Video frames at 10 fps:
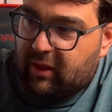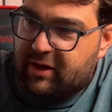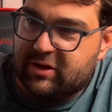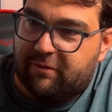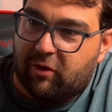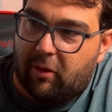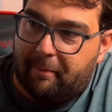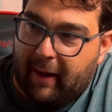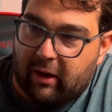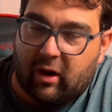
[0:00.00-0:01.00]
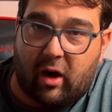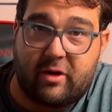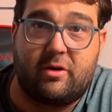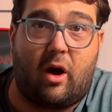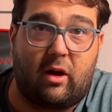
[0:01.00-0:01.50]
So for about
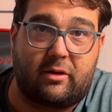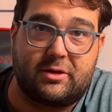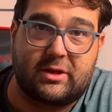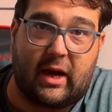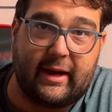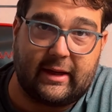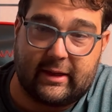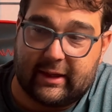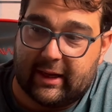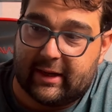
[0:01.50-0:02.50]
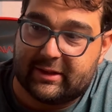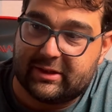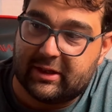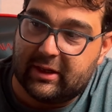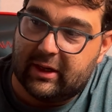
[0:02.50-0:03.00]
$100, I can get
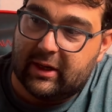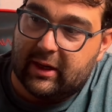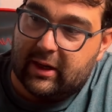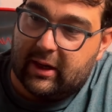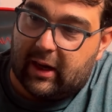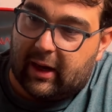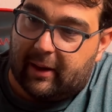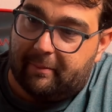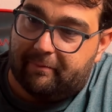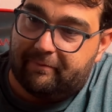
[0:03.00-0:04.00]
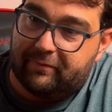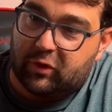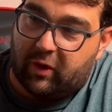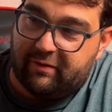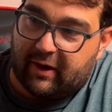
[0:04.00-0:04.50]

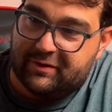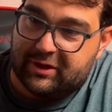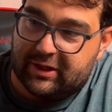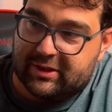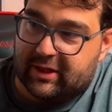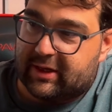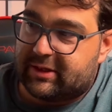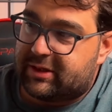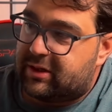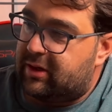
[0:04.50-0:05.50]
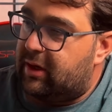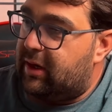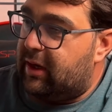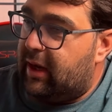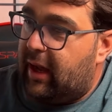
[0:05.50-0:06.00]
25 sheets of this.
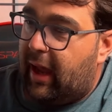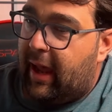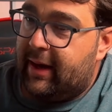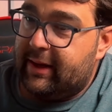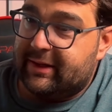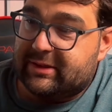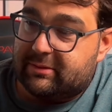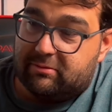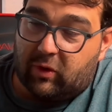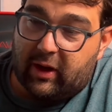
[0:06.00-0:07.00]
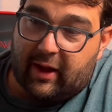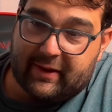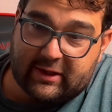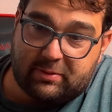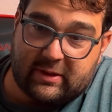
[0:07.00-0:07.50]
And it's really not that
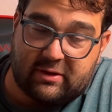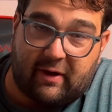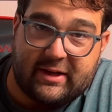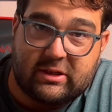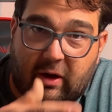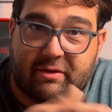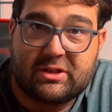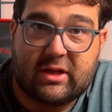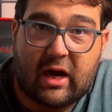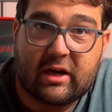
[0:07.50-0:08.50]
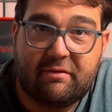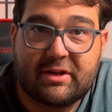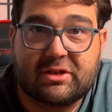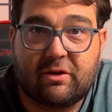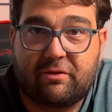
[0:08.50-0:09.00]
expensive. I still have a stock of
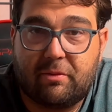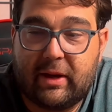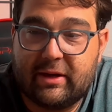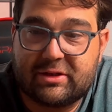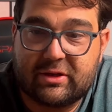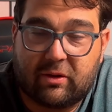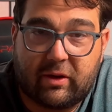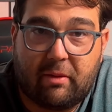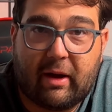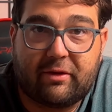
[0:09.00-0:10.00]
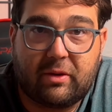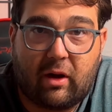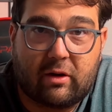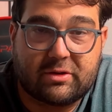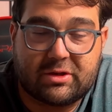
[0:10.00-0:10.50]
it. So for me, it's still only about
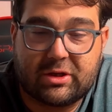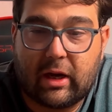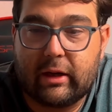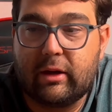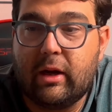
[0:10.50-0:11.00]
$3 a shot.